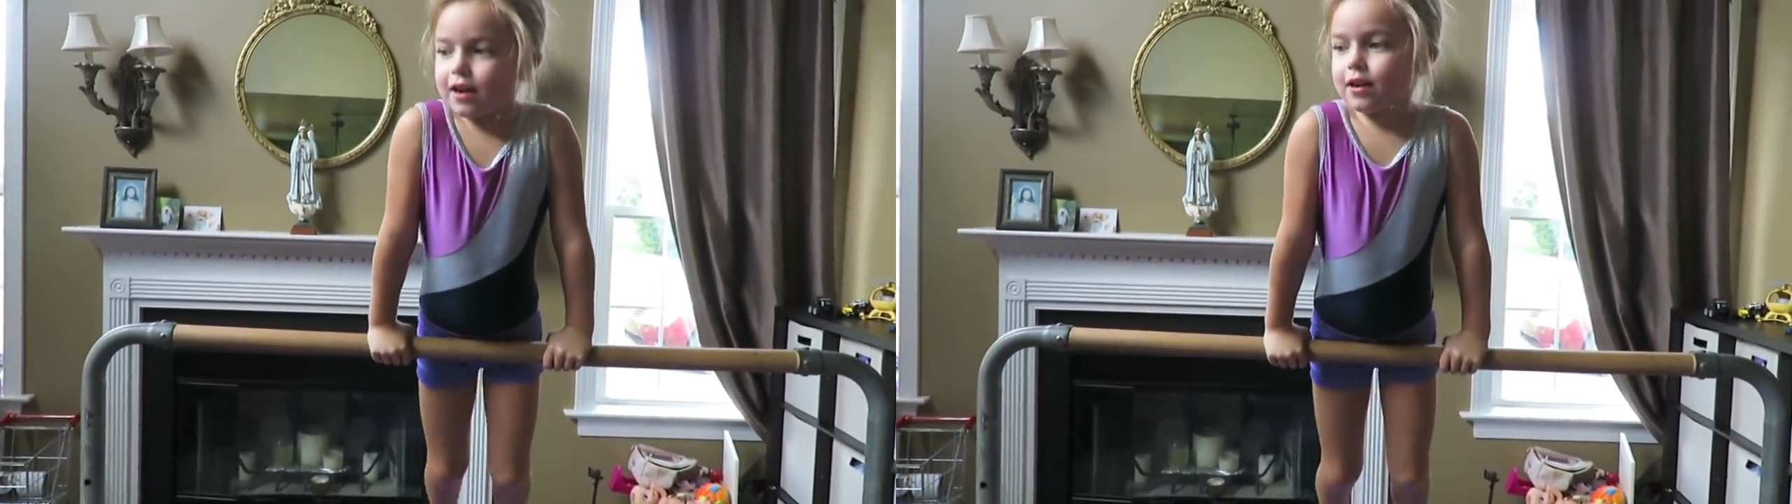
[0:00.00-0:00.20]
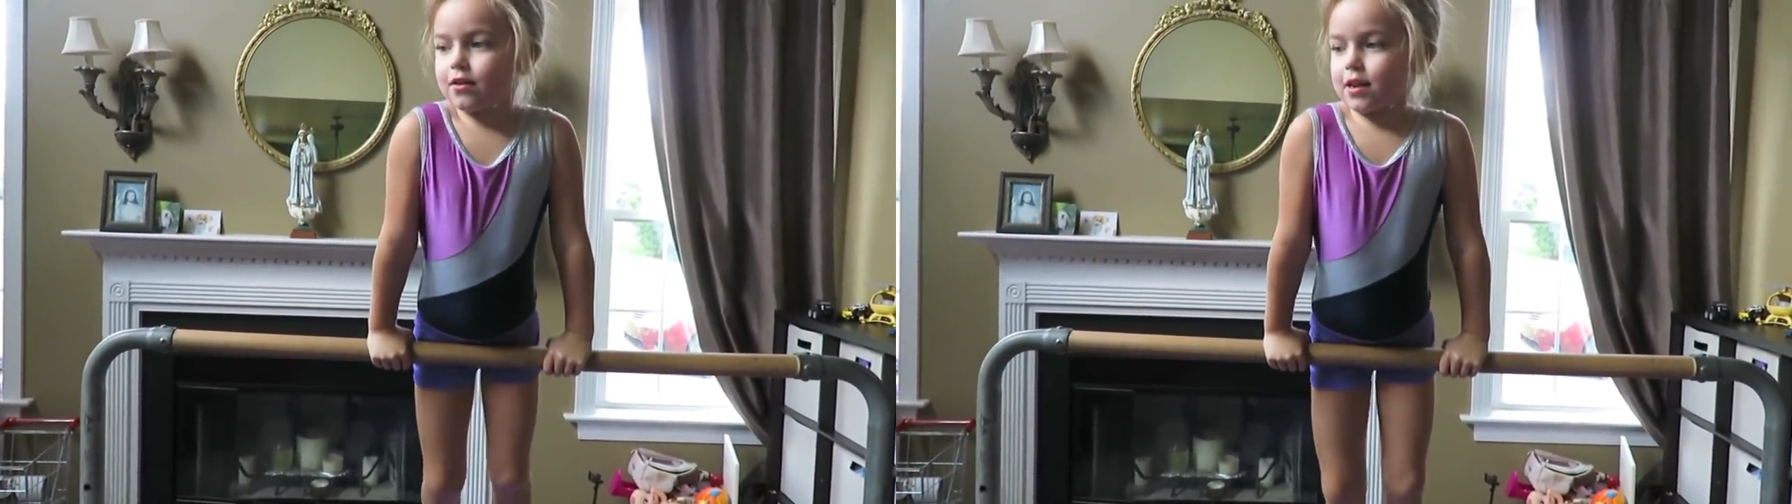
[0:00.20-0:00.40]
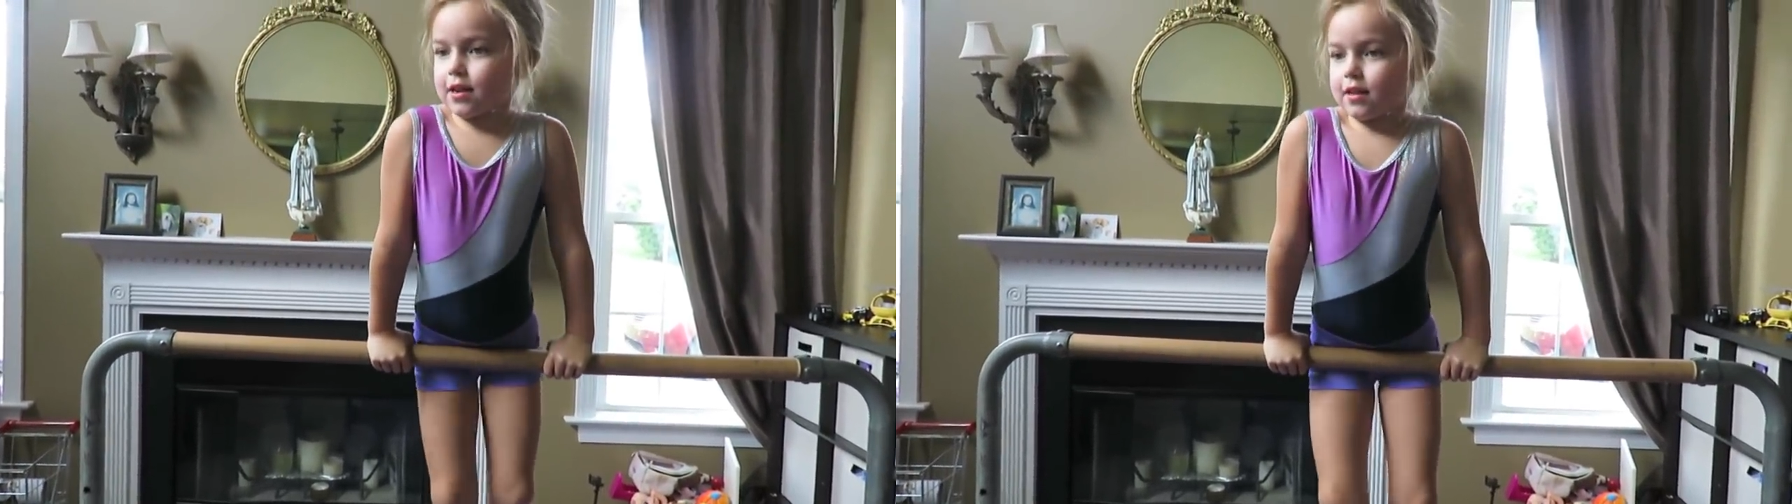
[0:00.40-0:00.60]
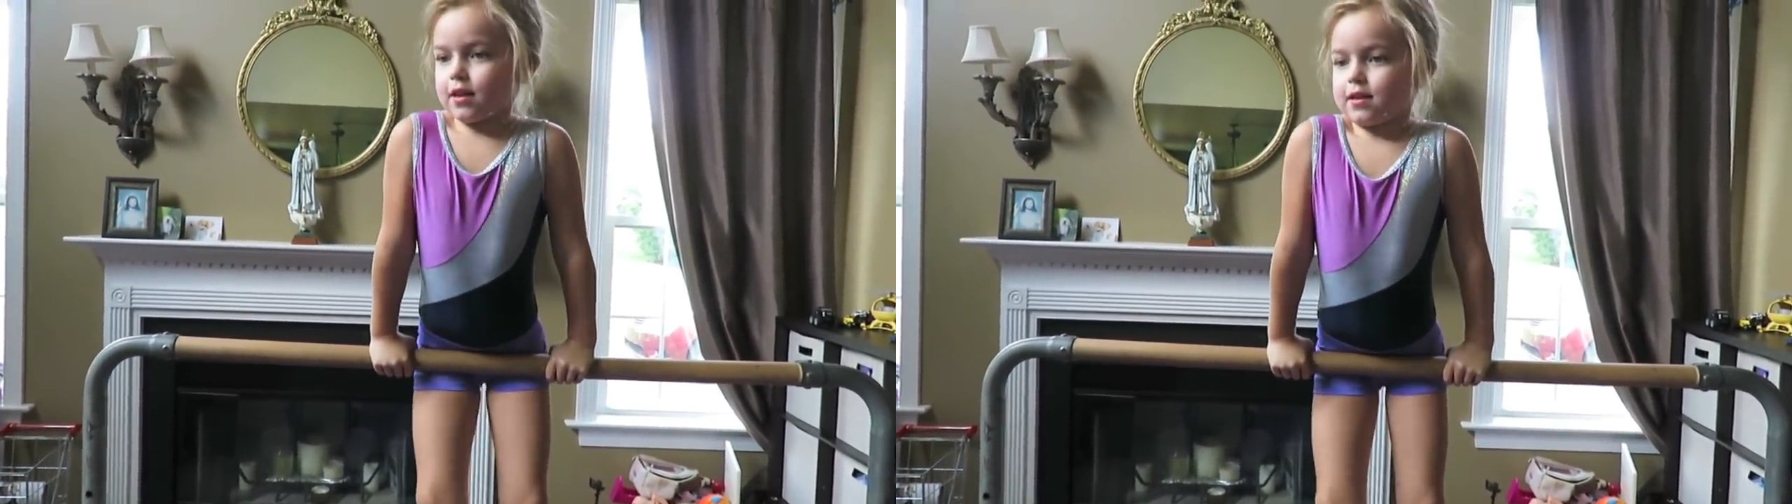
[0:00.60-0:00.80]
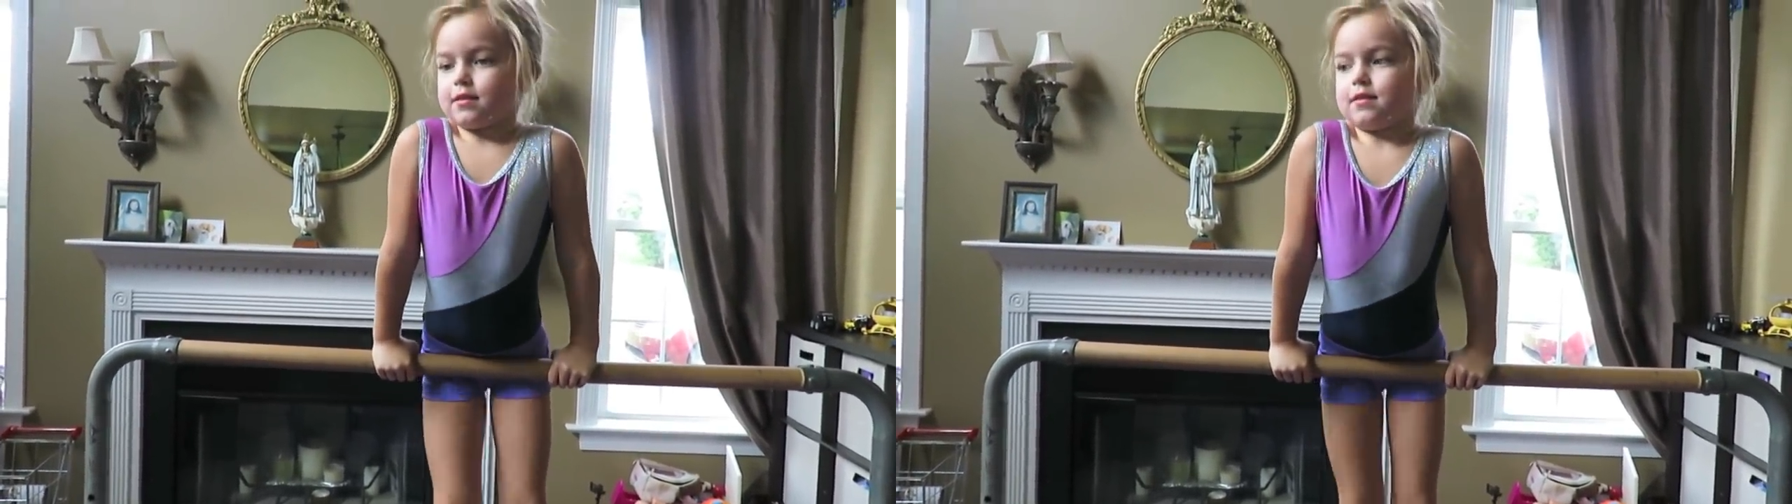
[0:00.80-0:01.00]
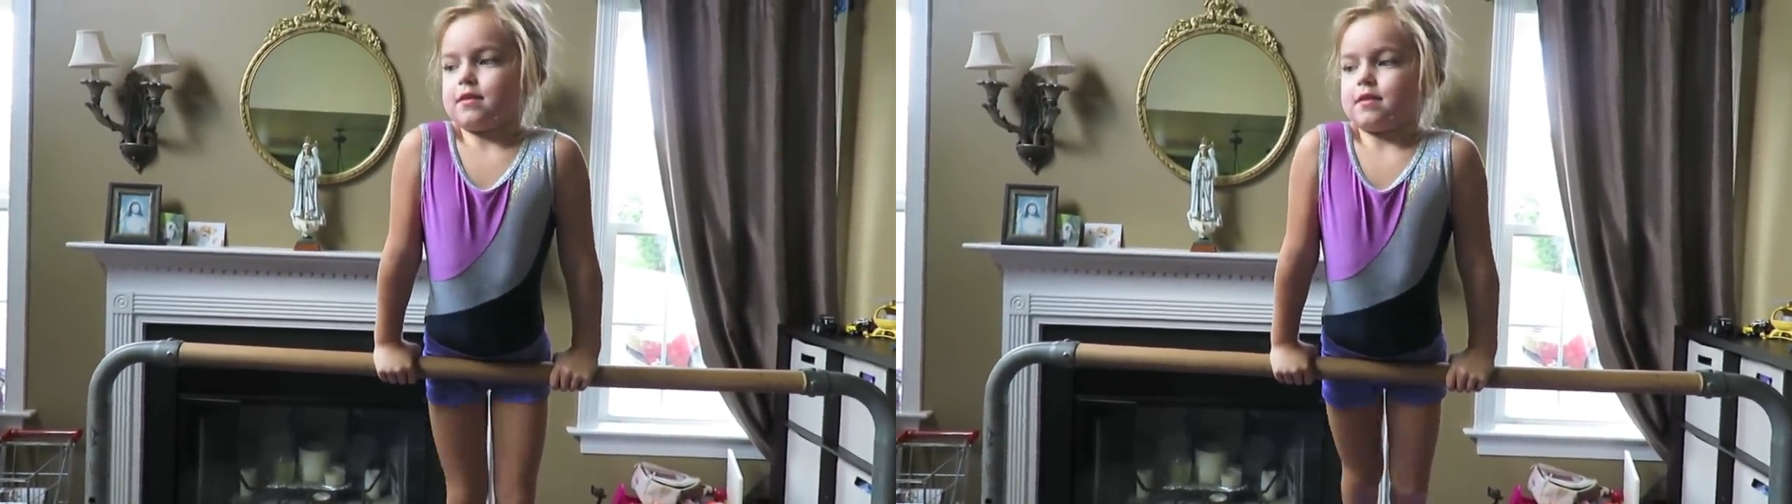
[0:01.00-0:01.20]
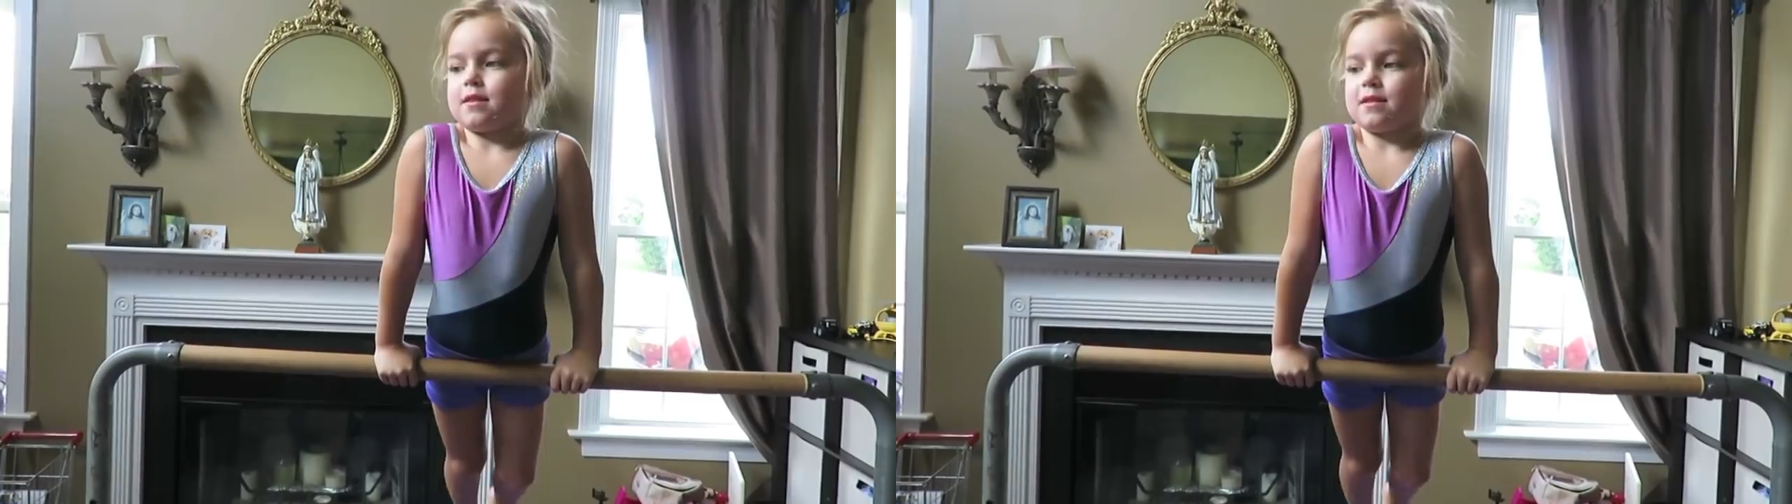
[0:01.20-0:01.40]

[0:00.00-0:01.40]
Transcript: I go like this.